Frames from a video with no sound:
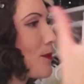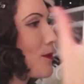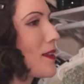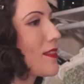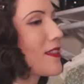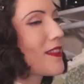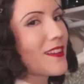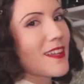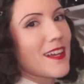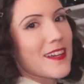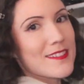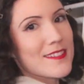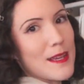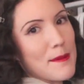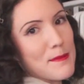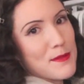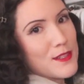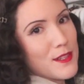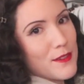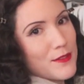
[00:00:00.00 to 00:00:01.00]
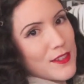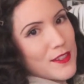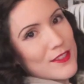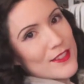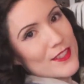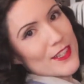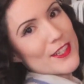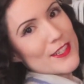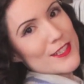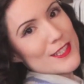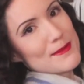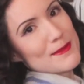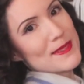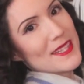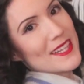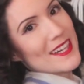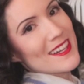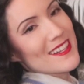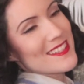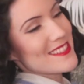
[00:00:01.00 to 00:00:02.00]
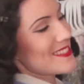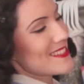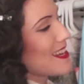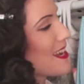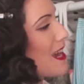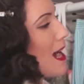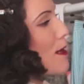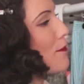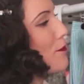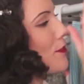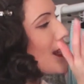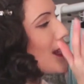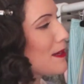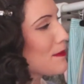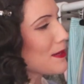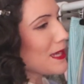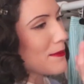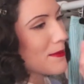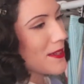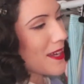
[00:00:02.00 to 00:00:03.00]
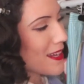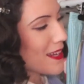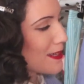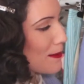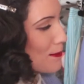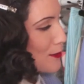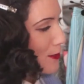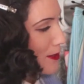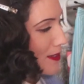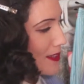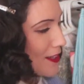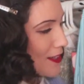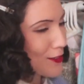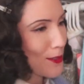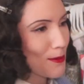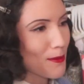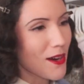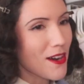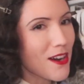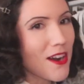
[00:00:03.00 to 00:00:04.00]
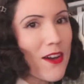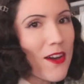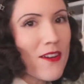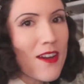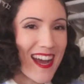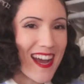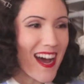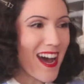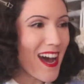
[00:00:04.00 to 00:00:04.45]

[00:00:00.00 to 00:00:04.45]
with the exception of the skirts, because I feel like I'm going to end up doing that tomorrow.